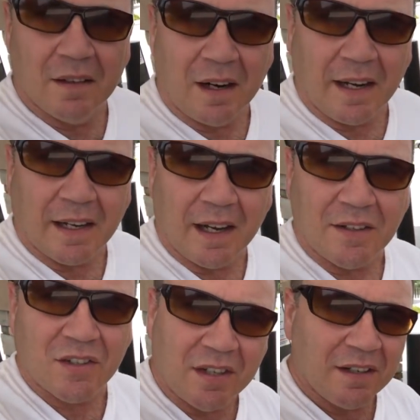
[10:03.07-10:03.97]
All right,
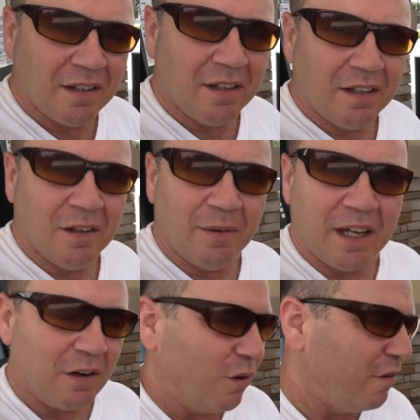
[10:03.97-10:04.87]
guys, we
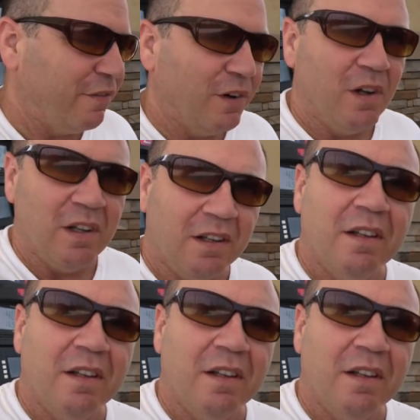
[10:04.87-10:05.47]
got it all full.